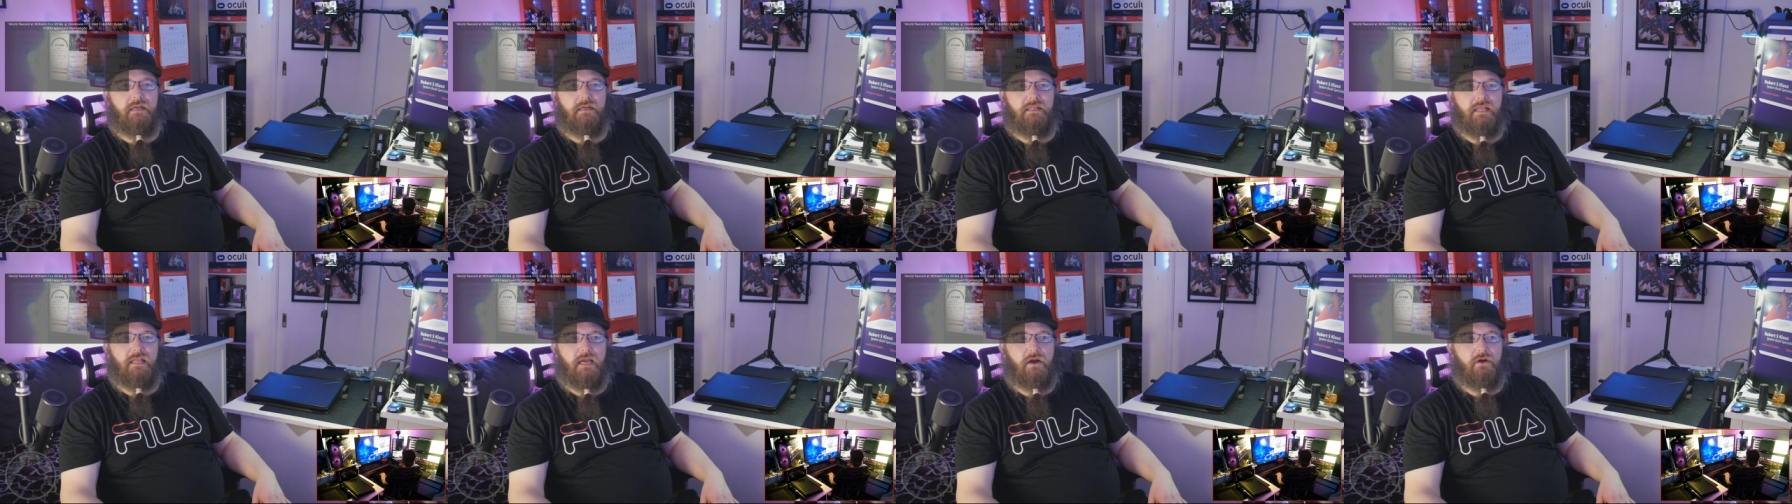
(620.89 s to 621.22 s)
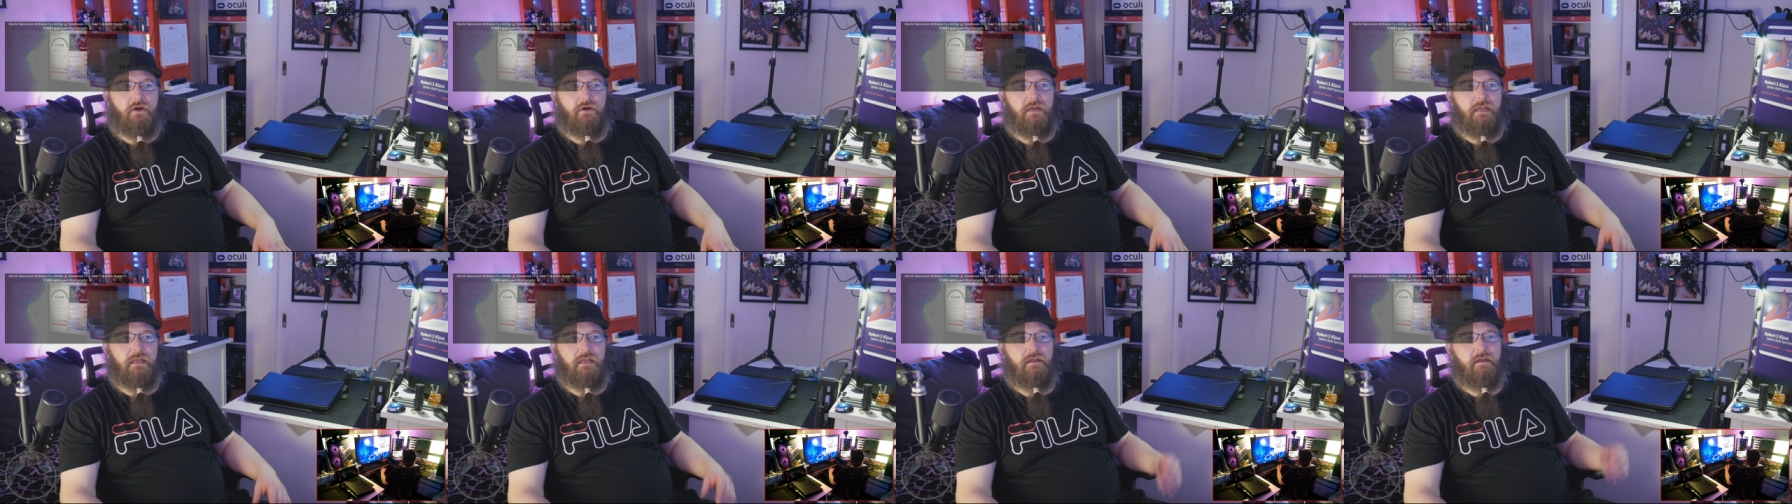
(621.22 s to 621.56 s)

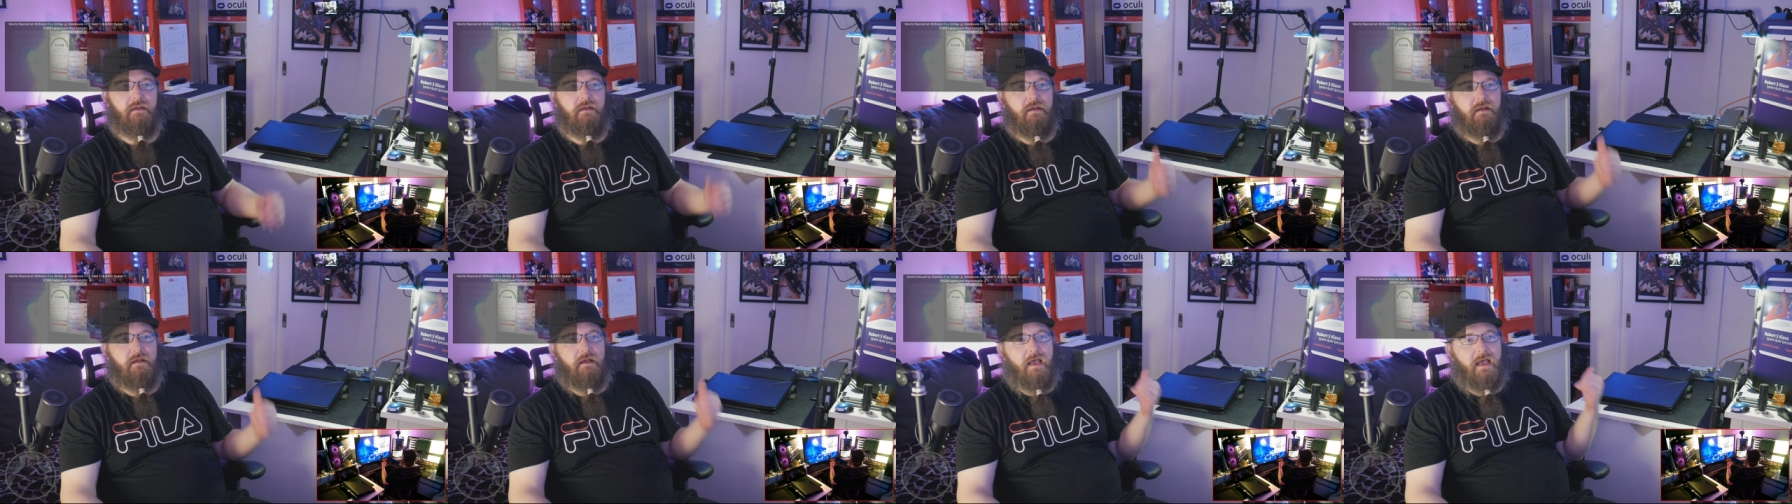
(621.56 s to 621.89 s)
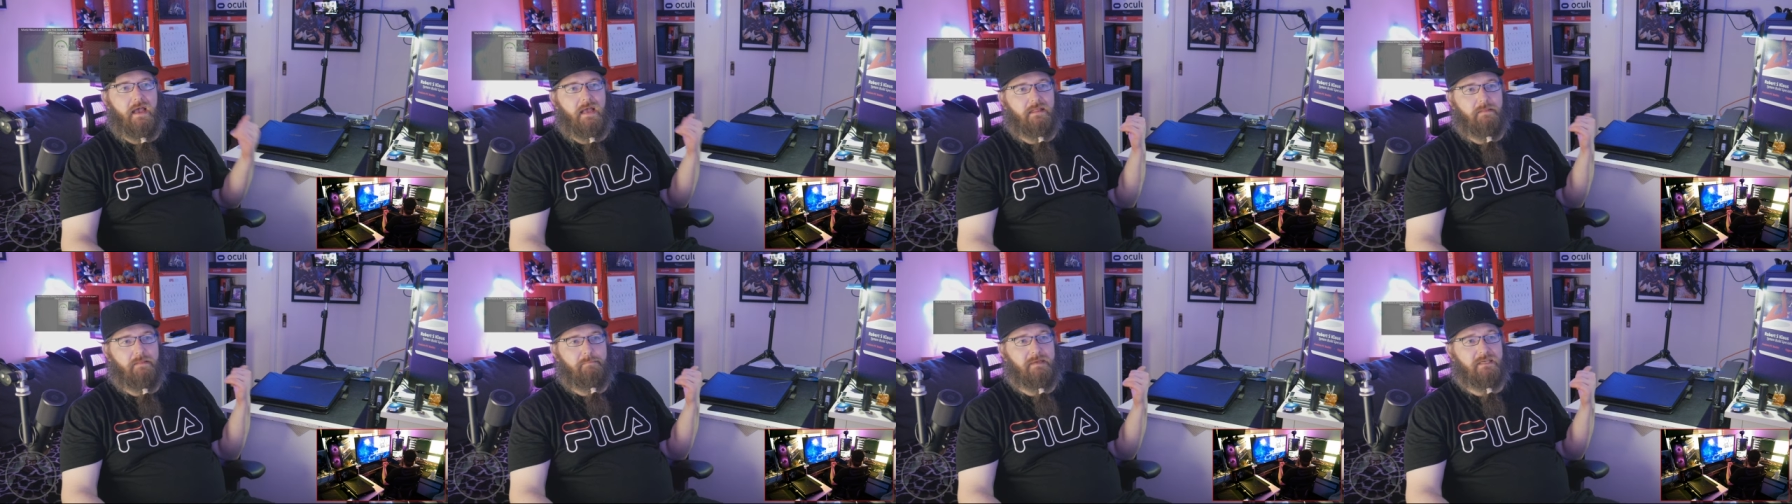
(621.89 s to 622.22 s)
clarity
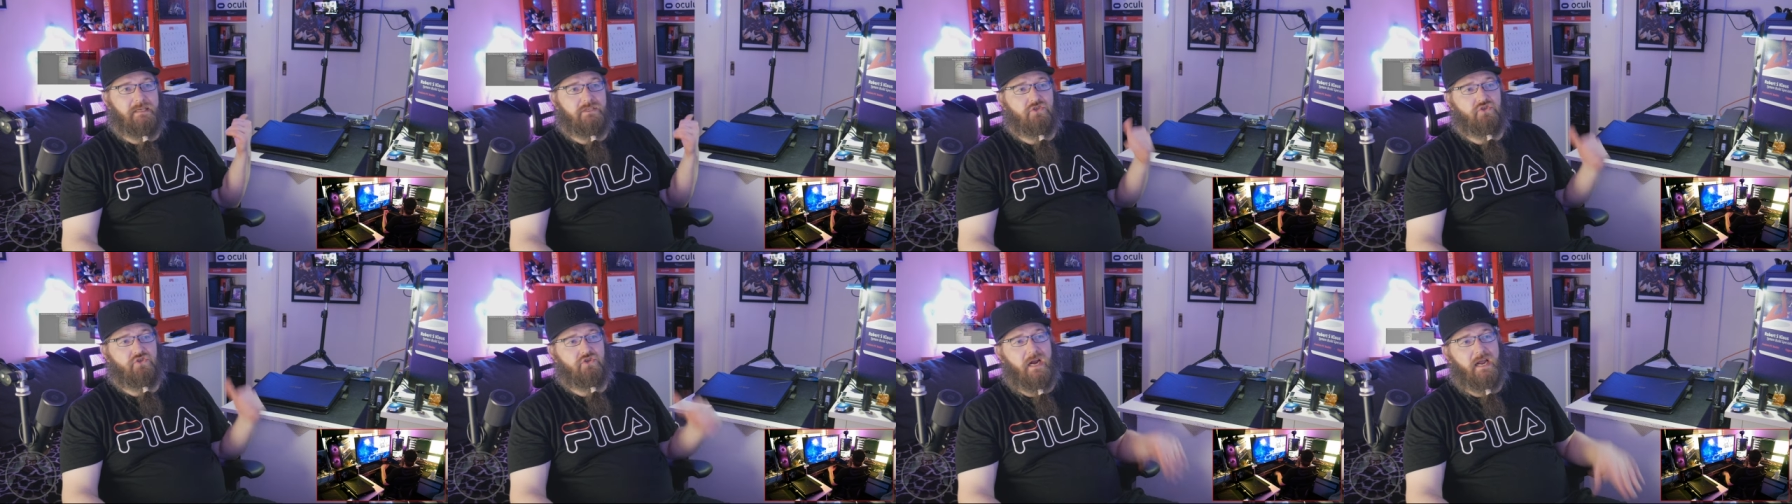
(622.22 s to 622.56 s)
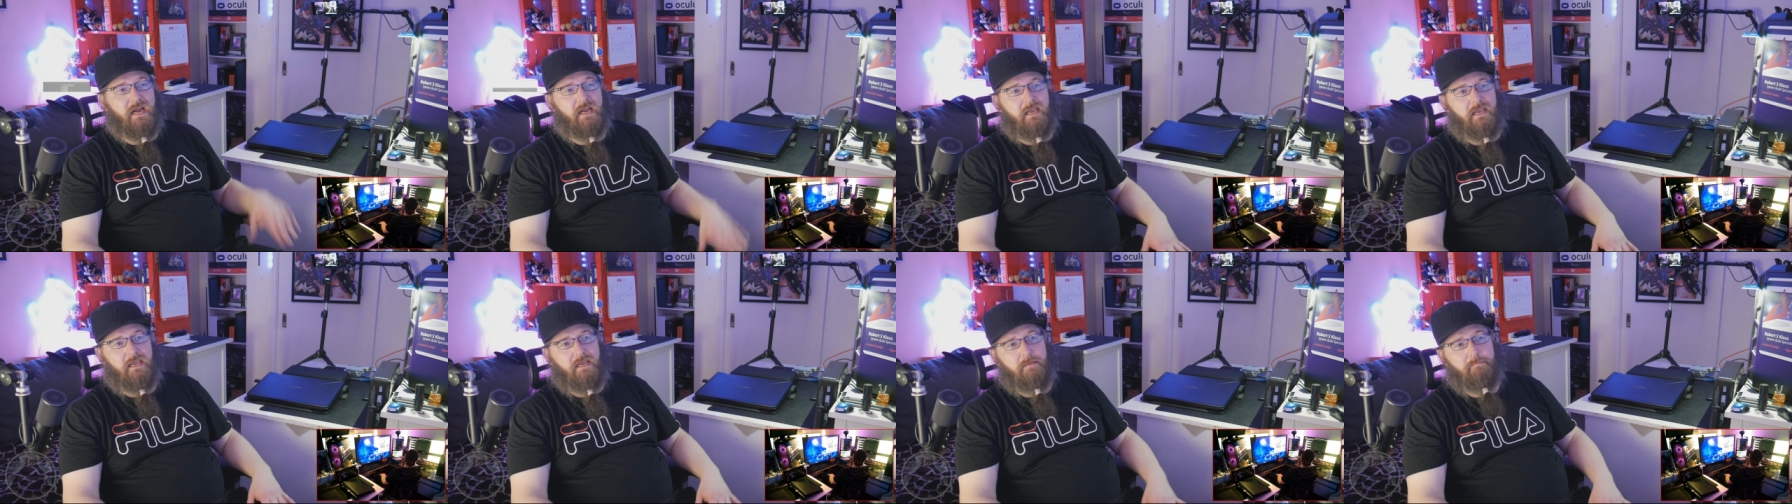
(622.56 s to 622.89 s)
and the best
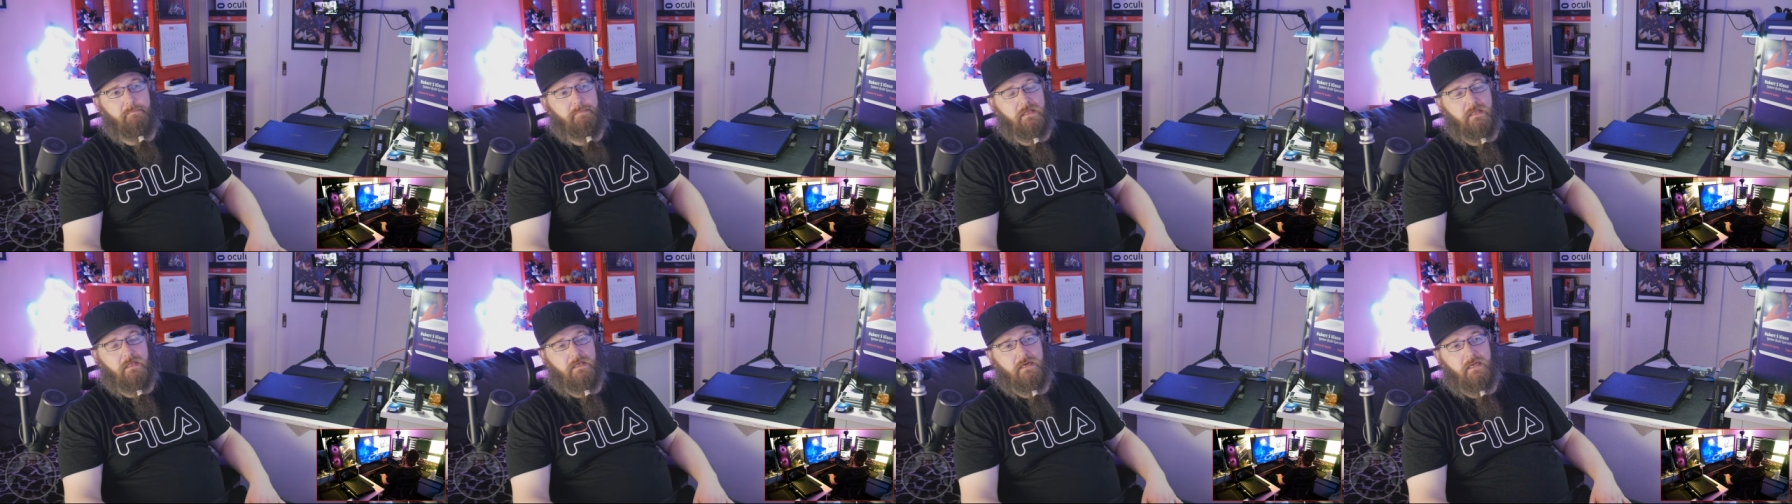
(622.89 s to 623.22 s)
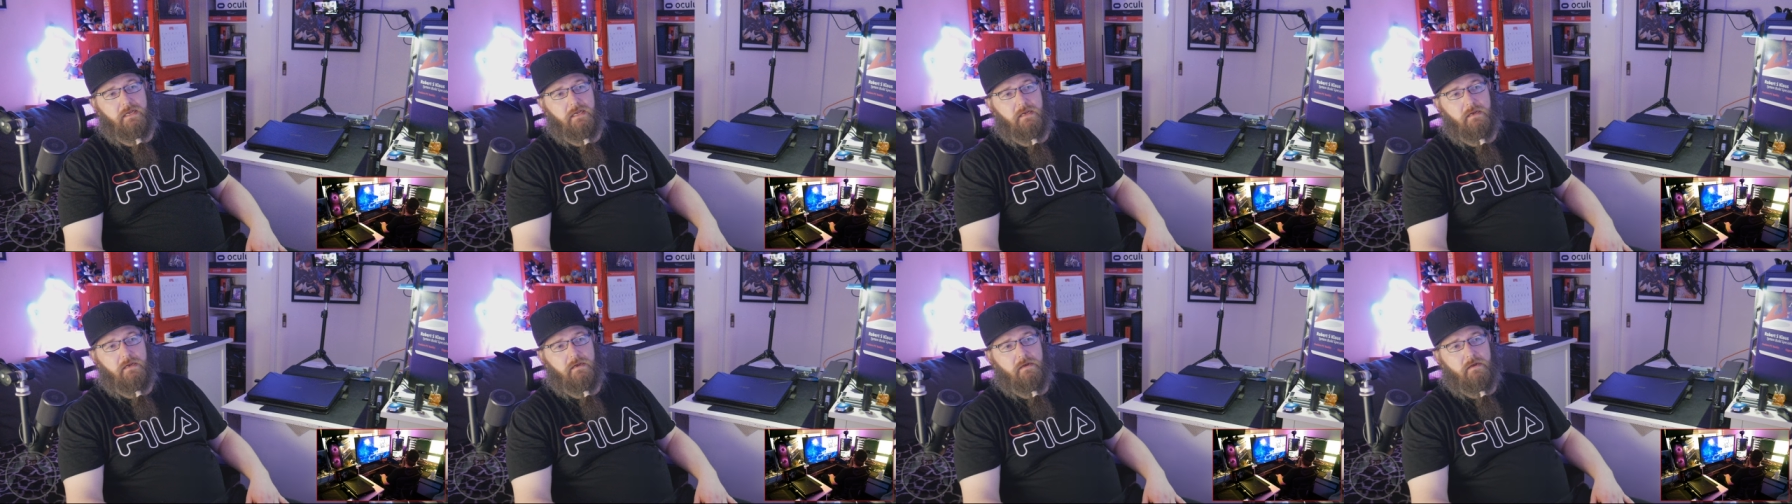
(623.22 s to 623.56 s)
tracking
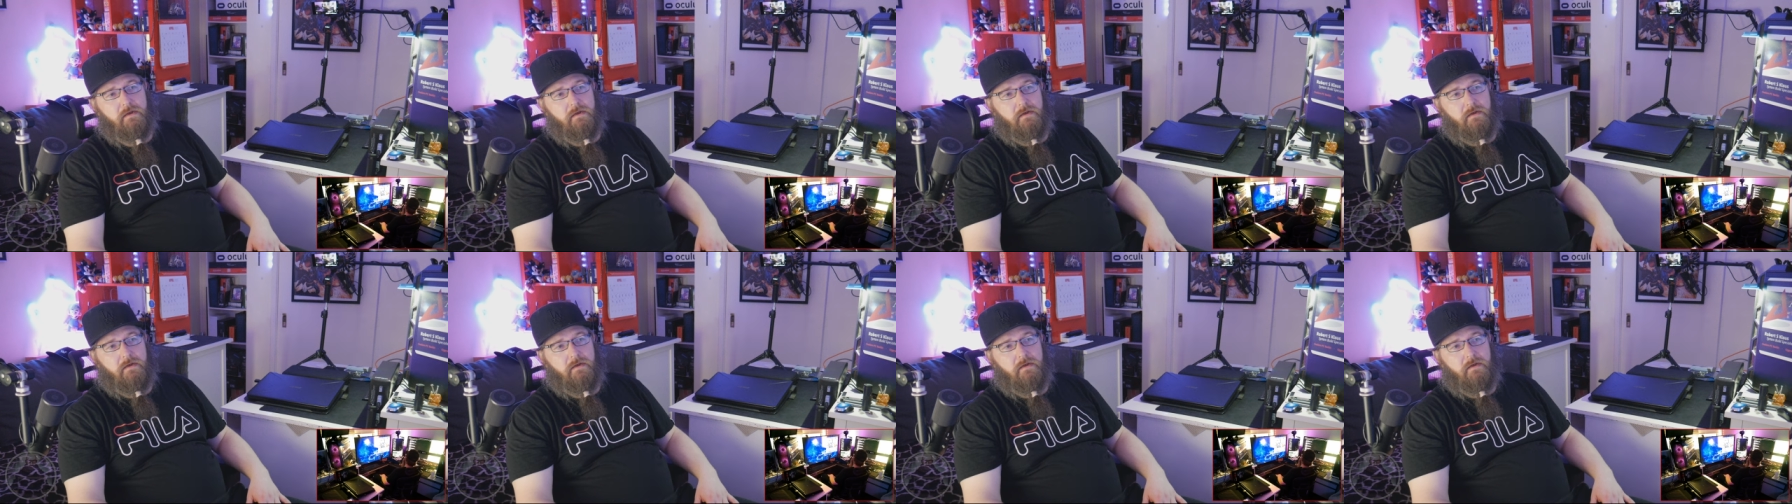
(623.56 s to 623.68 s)
ability